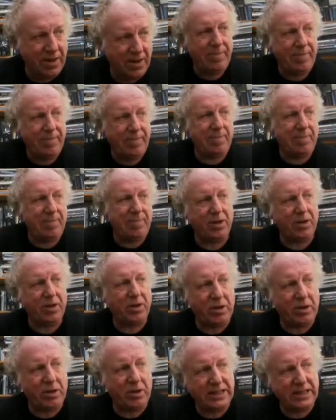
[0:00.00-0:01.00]
People have got to
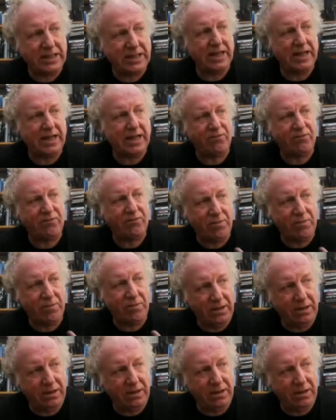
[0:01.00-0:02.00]
understand that from
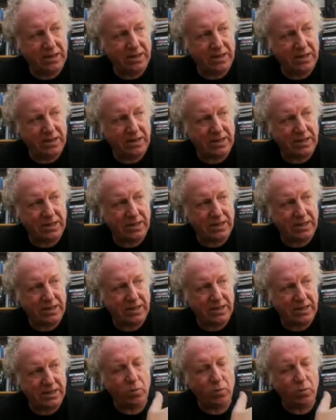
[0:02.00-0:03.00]
London time to
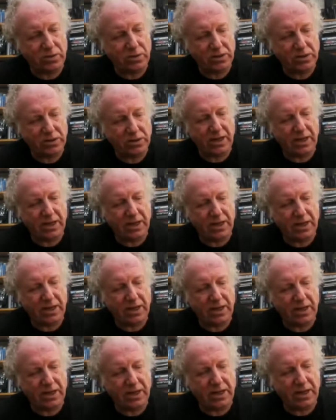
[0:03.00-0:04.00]
Warsaw time,
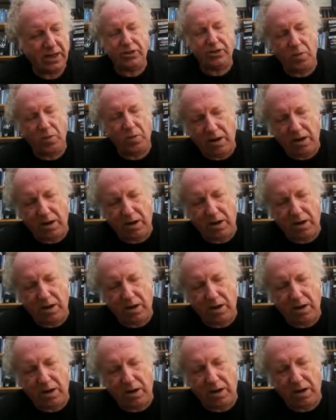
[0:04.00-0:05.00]
there's a two-hour
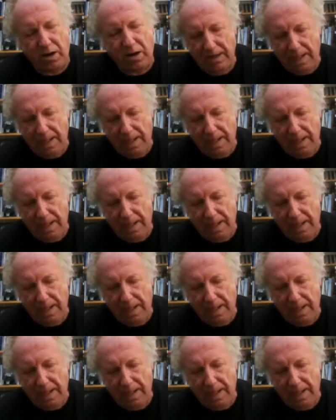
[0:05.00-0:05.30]
difference.